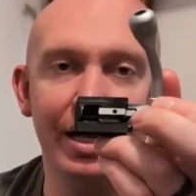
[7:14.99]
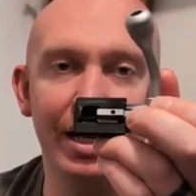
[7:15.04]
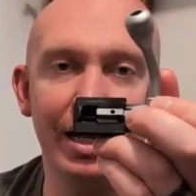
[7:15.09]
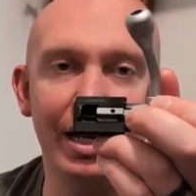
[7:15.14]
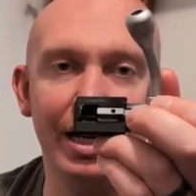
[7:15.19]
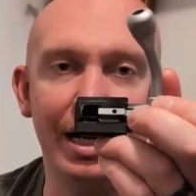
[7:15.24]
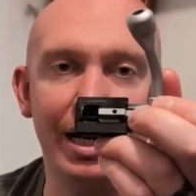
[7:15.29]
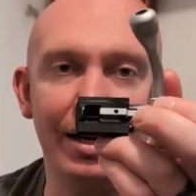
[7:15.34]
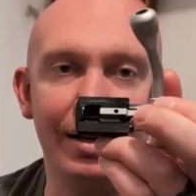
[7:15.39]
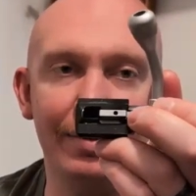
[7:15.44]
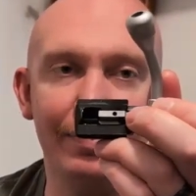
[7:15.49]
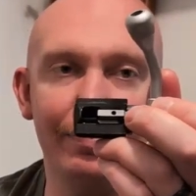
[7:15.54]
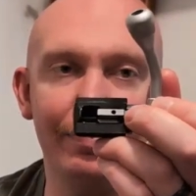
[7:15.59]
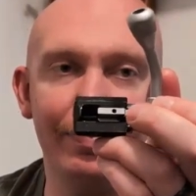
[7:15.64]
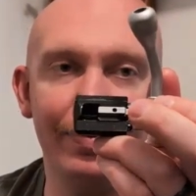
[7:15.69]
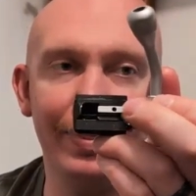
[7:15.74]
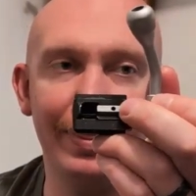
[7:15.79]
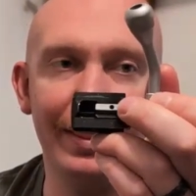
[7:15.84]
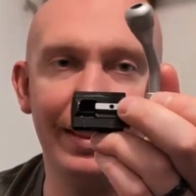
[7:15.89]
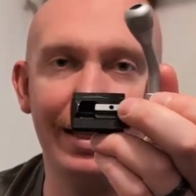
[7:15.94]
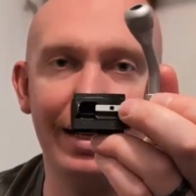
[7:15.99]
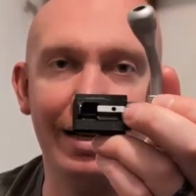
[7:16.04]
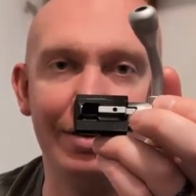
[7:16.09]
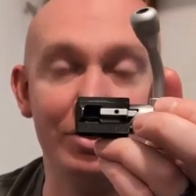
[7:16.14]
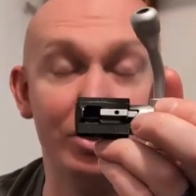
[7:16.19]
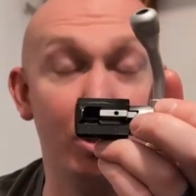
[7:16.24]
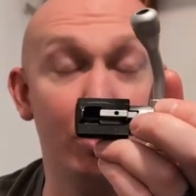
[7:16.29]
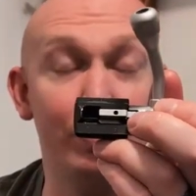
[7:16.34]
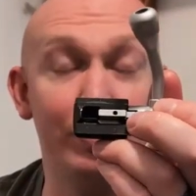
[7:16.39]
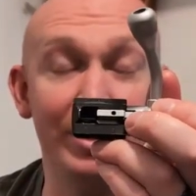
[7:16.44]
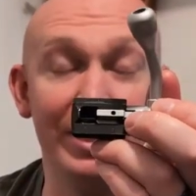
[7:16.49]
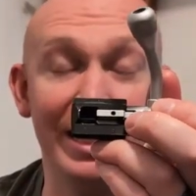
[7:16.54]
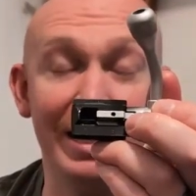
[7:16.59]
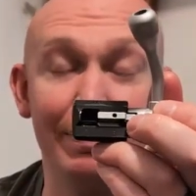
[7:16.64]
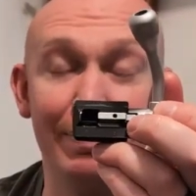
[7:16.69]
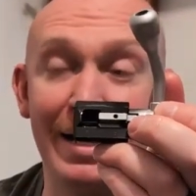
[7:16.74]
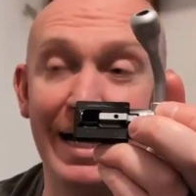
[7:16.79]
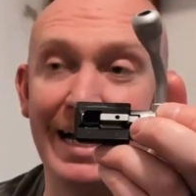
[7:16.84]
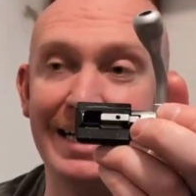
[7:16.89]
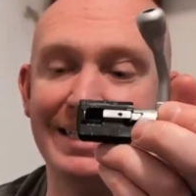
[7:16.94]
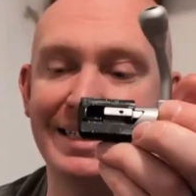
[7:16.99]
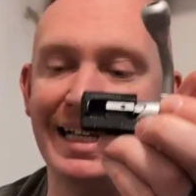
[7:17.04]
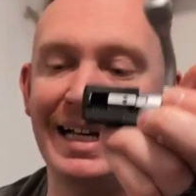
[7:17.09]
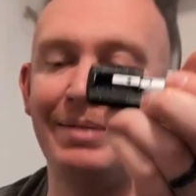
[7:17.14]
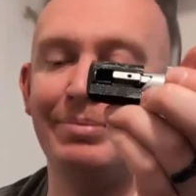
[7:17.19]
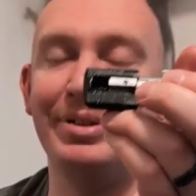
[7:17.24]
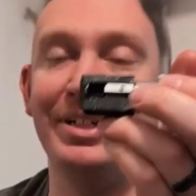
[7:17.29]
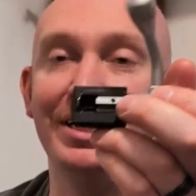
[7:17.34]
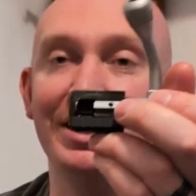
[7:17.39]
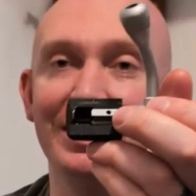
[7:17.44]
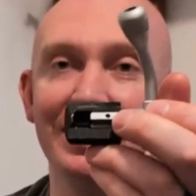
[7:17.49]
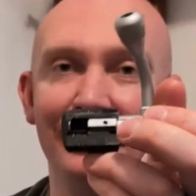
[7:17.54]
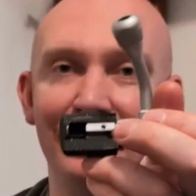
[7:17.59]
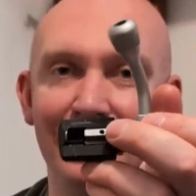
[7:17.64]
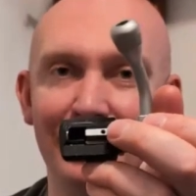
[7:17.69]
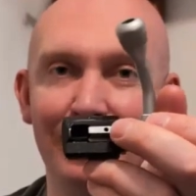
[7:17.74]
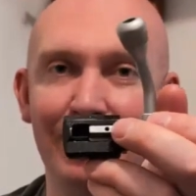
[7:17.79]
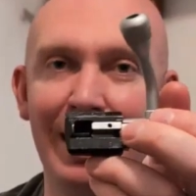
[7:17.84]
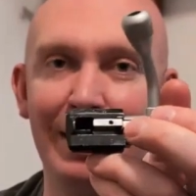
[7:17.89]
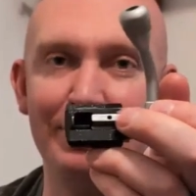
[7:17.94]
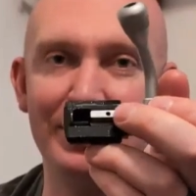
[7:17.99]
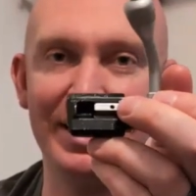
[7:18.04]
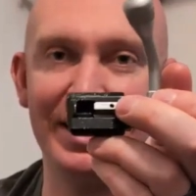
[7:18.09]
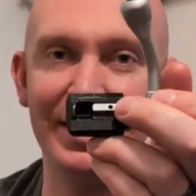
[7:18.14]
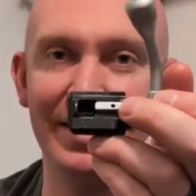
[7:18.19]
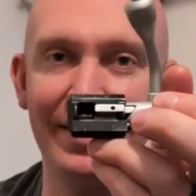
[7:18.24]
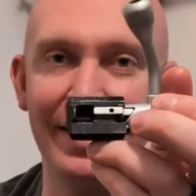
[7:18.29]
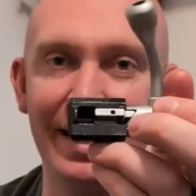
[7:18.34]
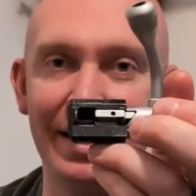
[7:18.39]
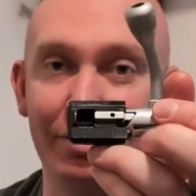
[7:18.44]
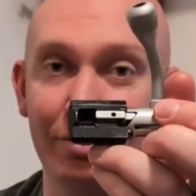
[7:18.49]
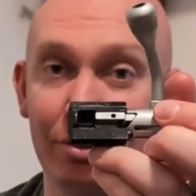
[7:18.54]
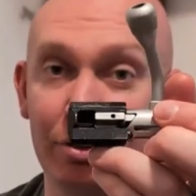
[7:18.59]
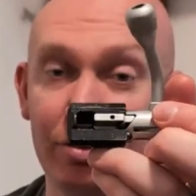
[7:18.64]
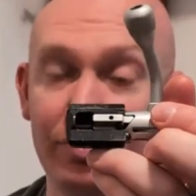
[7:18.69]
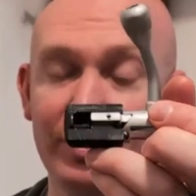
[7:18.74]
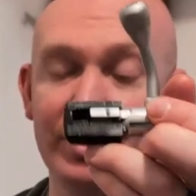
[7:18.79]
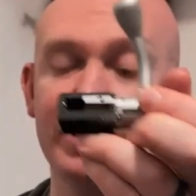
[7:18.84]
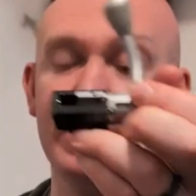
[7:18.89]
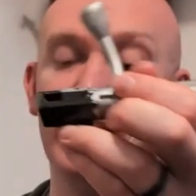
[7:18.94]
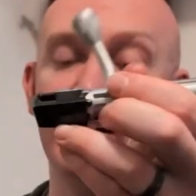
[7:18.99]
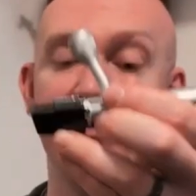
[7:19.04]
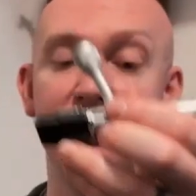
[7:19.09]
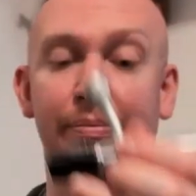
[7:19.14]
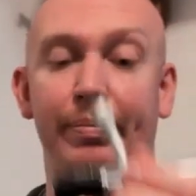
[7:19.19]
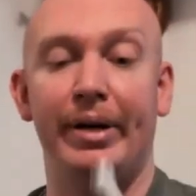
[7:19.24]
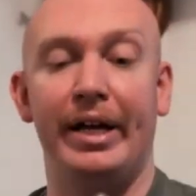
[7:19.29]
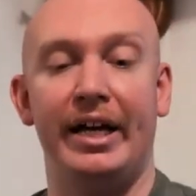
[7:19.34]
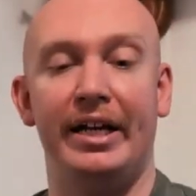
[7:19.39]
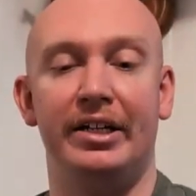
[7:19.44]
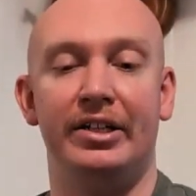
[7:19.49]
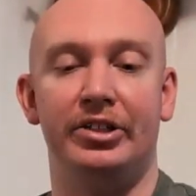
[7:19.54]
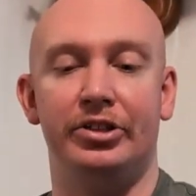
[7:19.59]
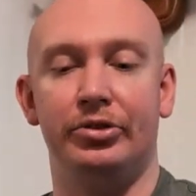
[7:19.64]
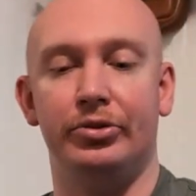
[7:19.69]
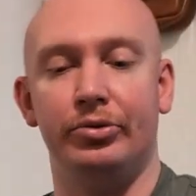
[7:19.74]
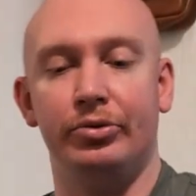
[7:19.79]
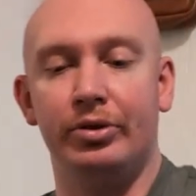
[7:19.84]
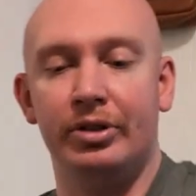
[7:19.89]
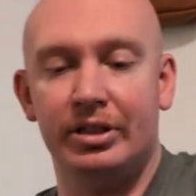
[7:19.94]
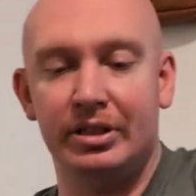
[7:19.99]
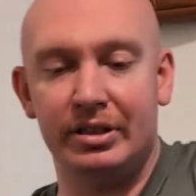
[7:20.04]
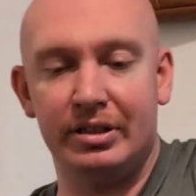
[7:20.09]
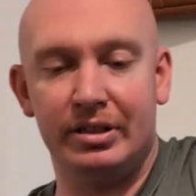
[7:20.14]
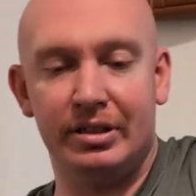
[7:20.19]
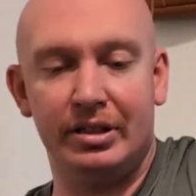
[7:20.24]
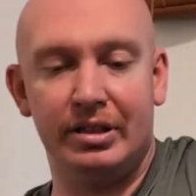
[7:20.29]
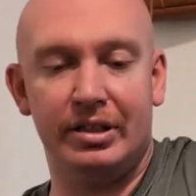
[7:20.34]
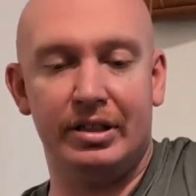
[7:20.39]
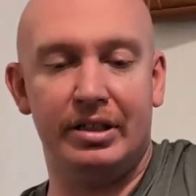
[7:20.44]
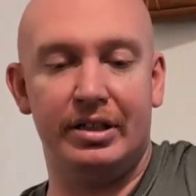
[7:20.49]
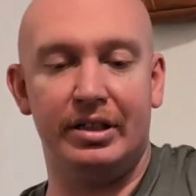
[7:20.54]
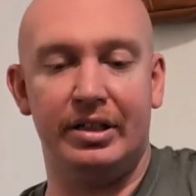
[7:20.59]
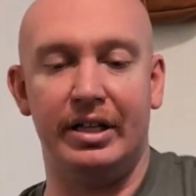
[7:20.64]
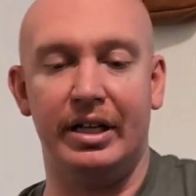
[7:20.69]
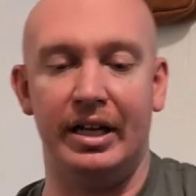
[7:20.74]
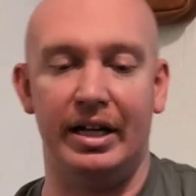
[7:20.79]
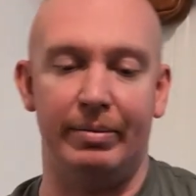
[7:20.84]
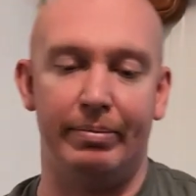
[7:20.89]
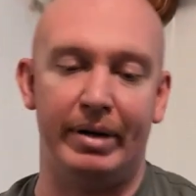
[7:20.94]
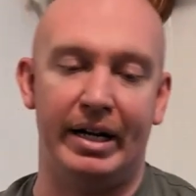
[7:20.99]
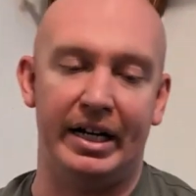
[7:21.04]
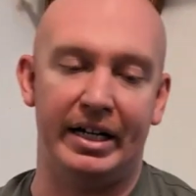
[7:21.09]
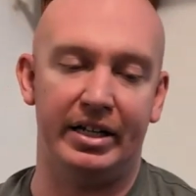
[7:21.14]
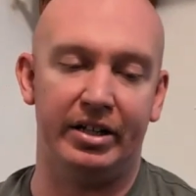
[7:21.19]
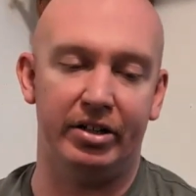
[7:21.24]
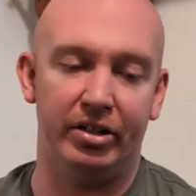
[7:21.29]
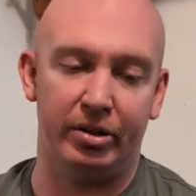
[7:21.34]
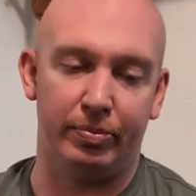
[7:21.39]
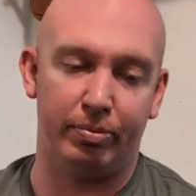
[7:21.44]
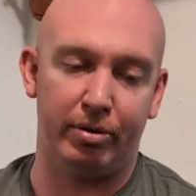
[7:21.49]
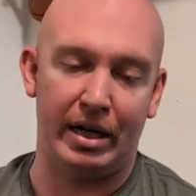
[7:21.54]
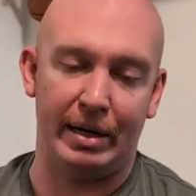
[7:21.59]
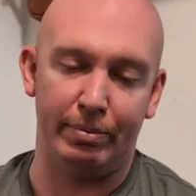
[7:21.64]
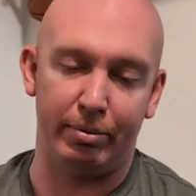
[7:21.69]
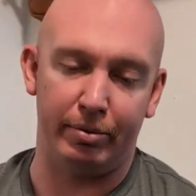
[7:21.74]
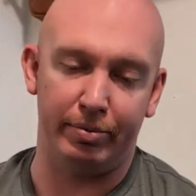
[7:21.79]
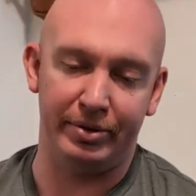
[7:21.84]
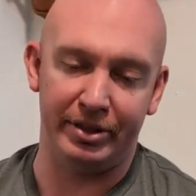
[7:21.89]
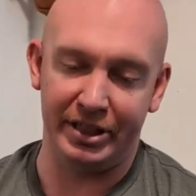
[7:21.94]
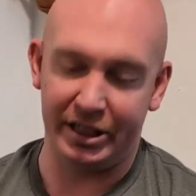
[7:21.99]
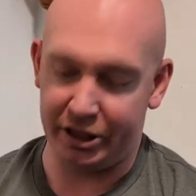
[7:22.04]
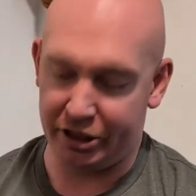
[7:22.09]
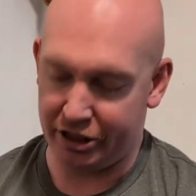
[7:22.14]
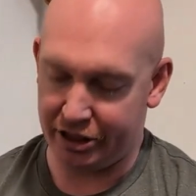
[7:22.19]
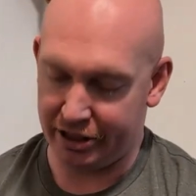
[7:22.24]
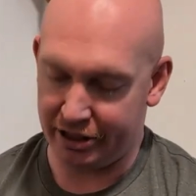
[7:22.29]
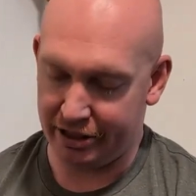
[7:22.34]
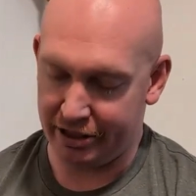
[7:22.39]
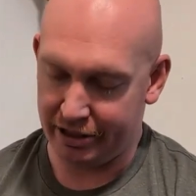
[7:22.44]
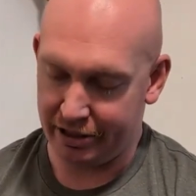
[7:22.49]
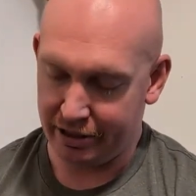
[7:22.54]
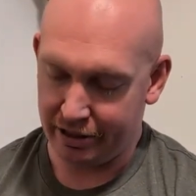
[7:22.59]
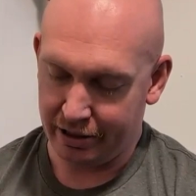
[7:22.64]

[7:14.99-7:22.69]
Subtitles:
I was hoping to get past that, because if it drops into that groove, it's kind of a pain to get it back into the proper position.